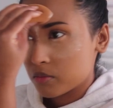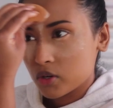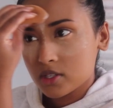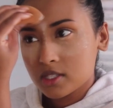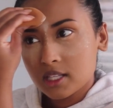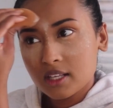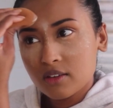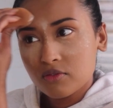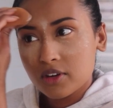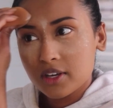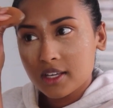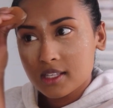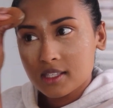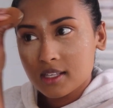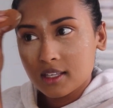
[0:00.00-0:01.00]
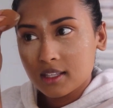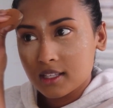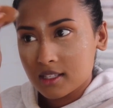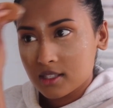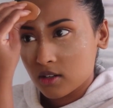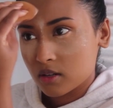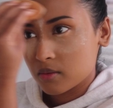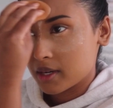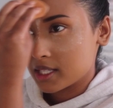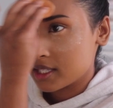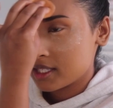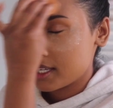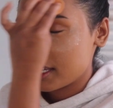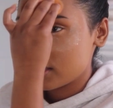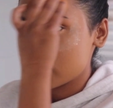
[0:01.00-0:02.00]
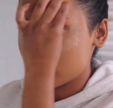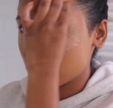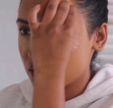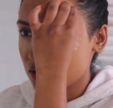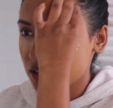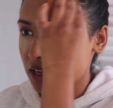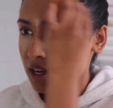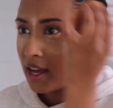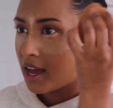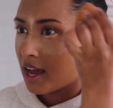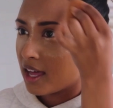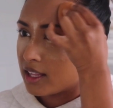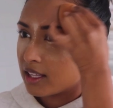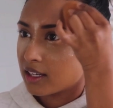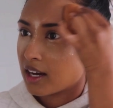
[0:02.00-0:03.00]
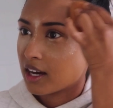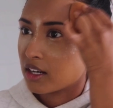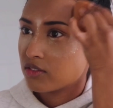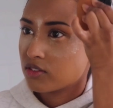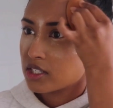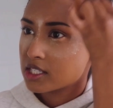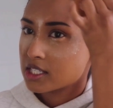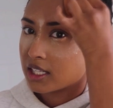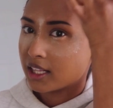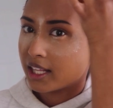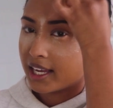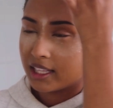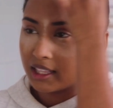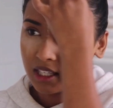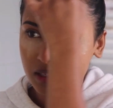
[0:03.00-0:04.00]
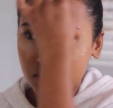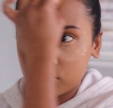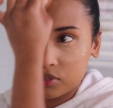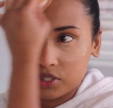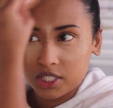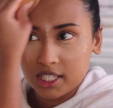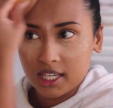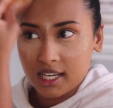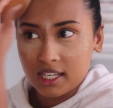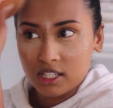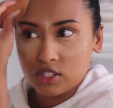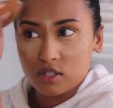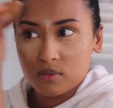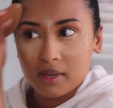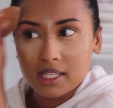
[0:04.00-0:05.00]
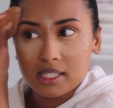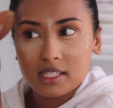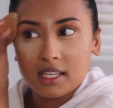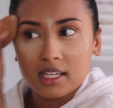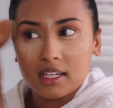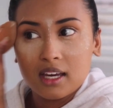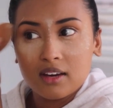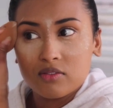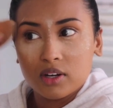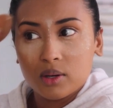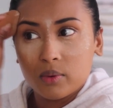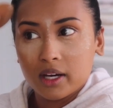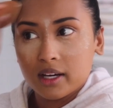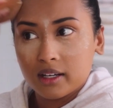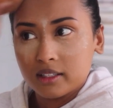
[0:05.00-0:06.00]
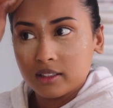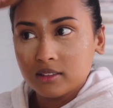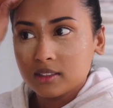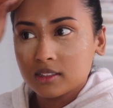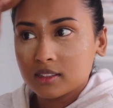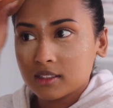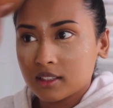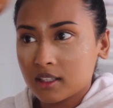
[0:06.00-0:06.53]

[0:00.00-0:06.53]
mostly focusing this on my T-zone and then kind of just lightly pushing it into my skin everywhere else.